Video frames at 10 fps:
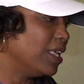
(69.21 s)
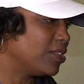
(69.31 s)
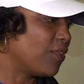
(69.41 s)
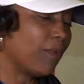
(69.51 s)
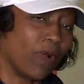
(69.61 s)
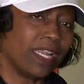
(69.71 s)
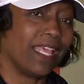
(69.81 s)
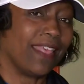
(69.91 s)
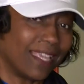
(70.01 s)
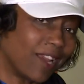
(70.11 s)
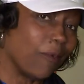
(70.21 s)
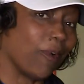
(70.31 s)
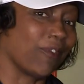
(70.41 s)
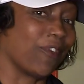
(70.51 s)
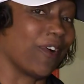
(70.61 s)
so that one day they can come
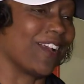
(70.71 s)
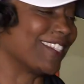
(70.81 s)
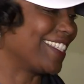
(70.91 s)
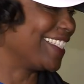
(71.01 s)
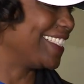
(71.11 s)
work for us.